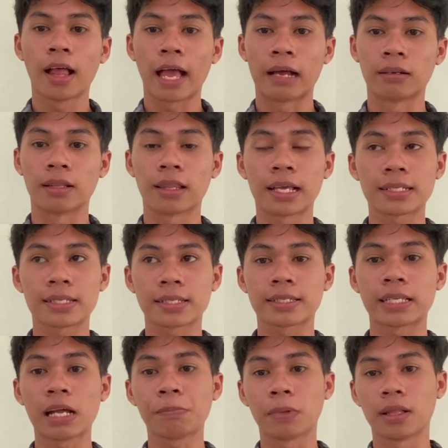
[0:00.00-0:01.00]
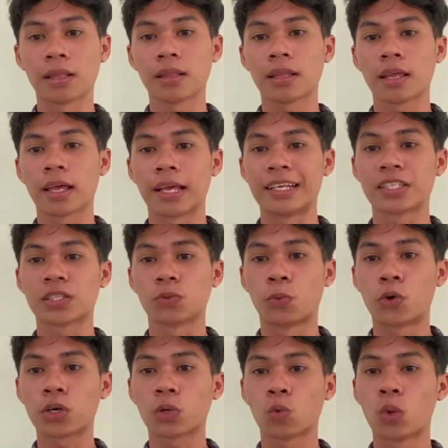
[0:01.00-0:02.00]
And the last example is
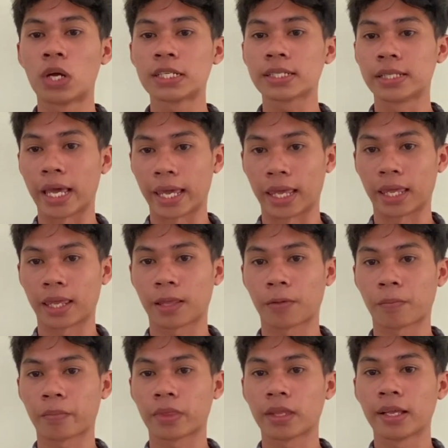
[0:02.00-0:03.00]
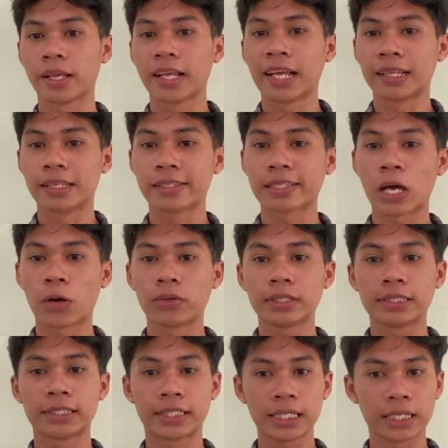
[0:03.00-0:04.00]
word Wednesday. The
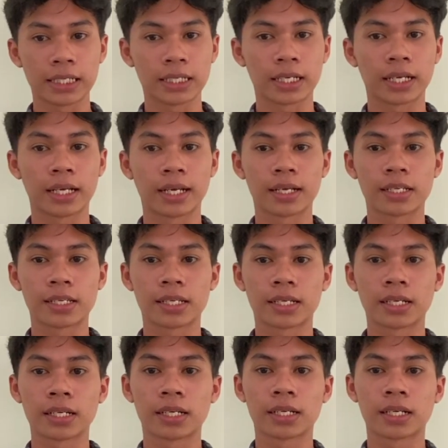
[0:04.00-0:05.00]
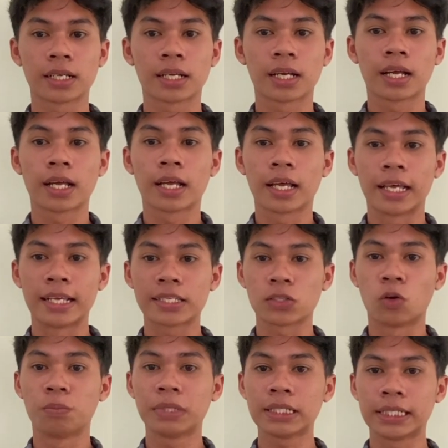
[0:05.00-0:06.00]
sound D
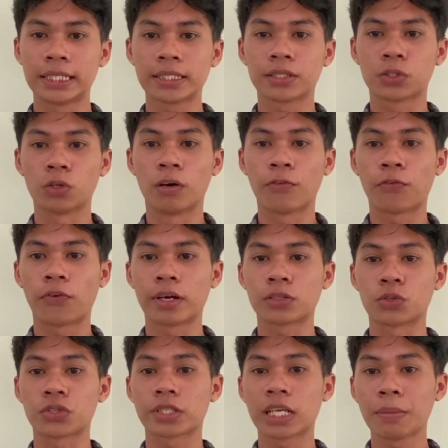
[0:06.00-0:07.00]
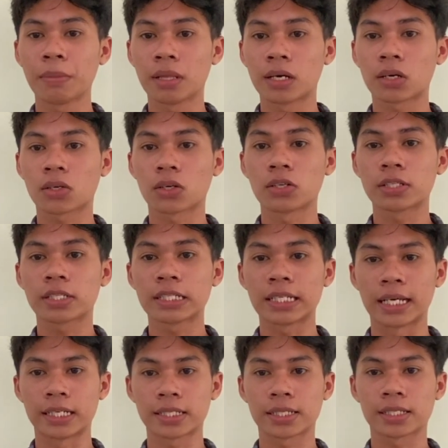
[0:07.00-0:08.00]
is omitted to avoid two similar
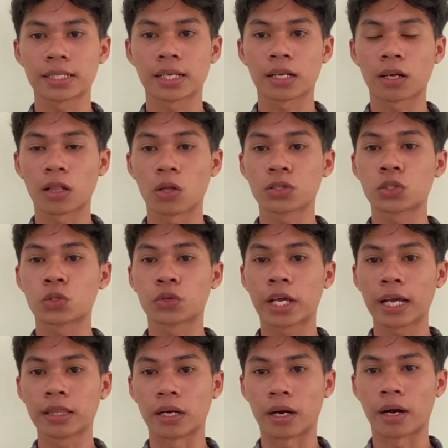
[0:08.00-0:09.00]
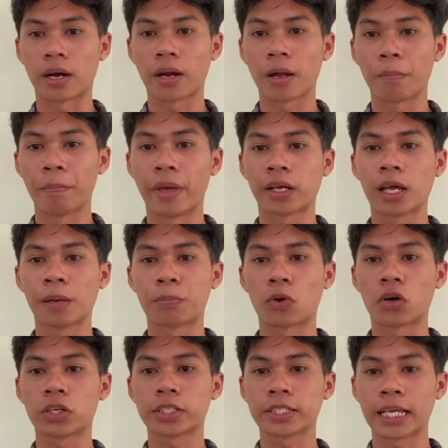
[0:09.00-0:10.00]
consonants close together, making
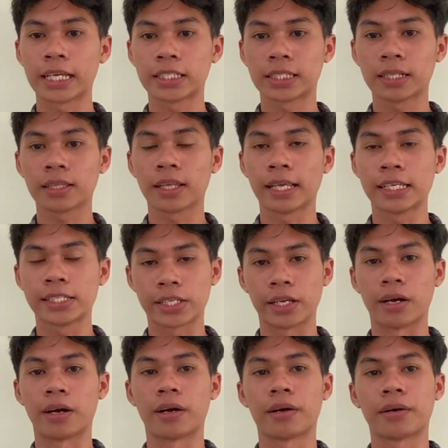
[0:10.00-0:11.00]
pronunciation easier.